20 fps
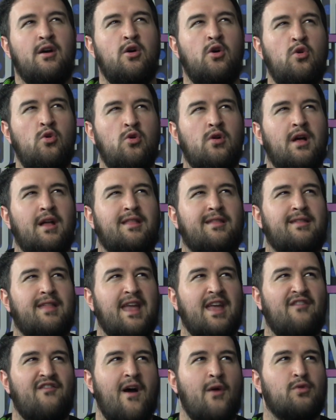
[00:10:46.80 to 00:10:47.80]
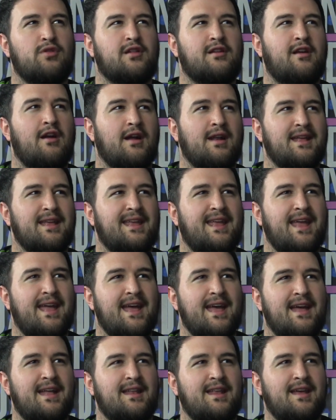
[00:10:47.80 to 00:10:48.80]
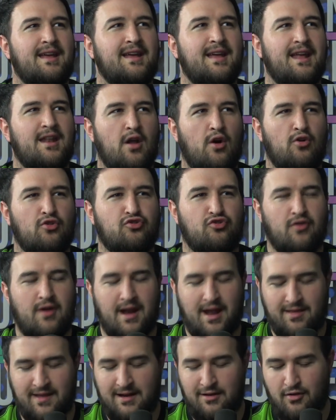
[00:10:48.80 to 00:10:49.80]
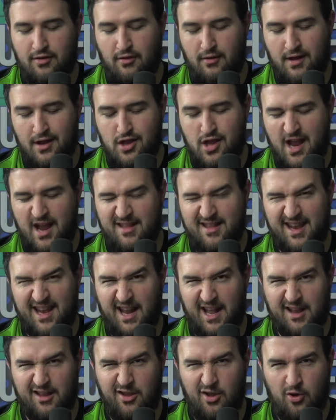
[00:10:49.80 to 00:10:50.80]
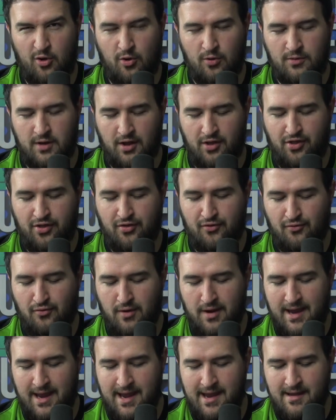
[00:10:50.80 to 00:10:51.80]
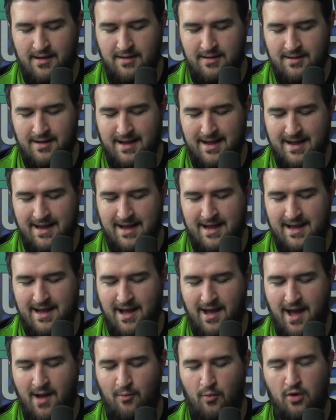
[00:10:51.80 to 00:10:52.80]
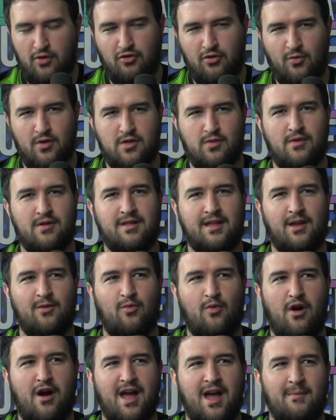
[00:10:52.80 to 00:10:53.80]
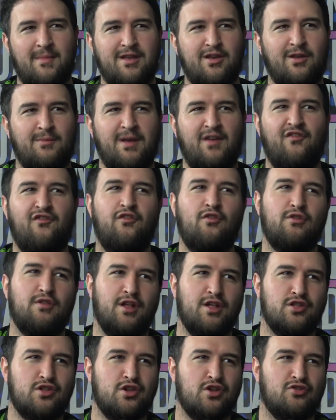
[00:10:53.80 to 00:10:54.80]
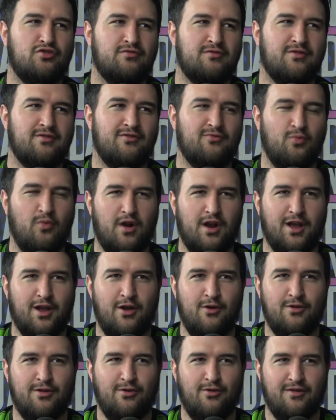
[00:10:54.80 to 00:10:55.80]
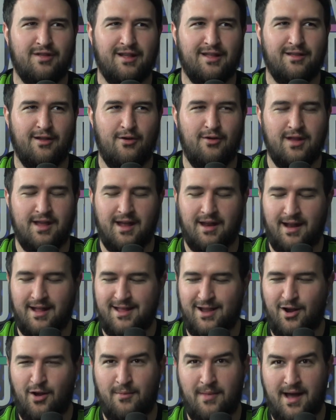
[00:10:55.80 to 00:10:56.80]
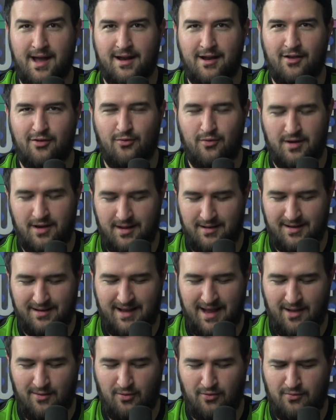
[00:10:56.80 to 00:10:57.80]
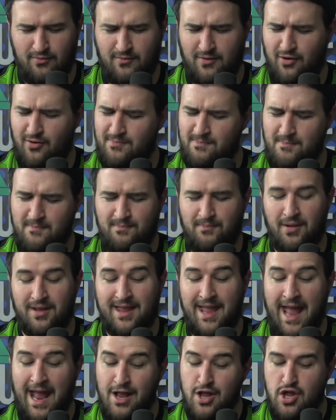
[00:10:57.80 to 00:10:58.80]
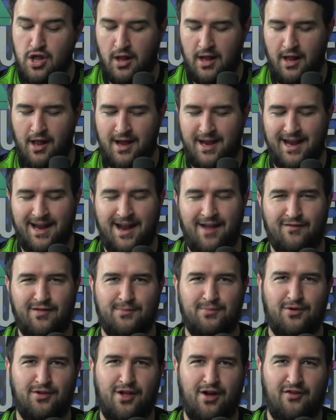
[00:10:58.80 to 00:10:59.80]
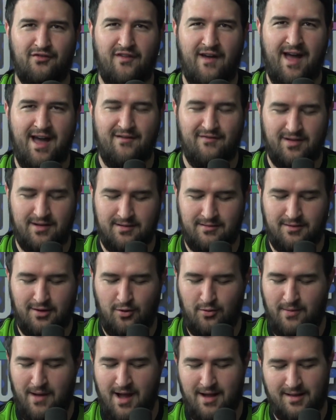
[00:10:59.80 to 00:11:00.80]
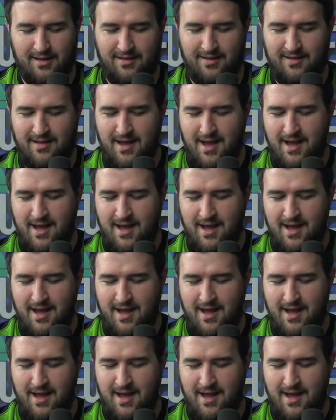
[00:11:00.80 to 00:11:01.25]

Let's see, if I was gonna get an Ultra, and I think there's only a chance to get like 2 to 3, I'm wondering which ones I'd want. I mean, it'd be foolish to want to go towards Exodia unless I go buy another one and get potentially lucky enough to pull all 5 in 2 boxes.